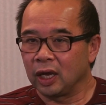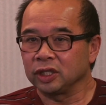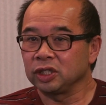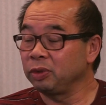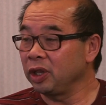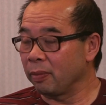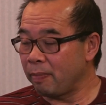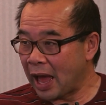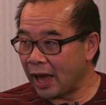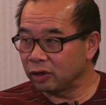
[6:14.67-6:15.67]
Simply their
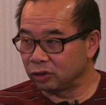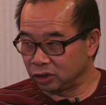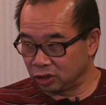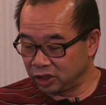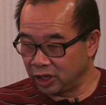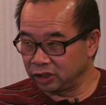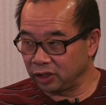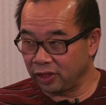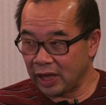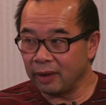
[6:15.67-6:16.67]
patterns are
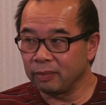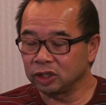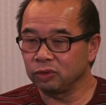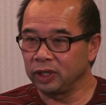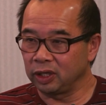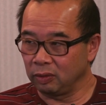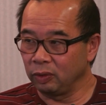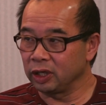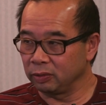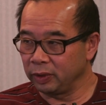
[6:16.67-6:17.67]
changing. That much we
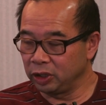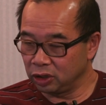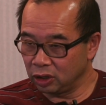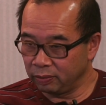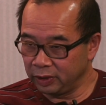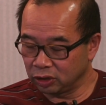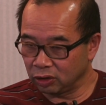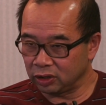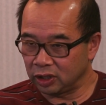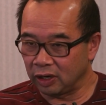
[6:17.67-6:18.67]
can be
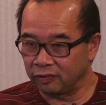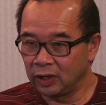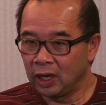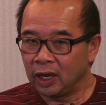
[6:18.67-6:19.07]
certain of.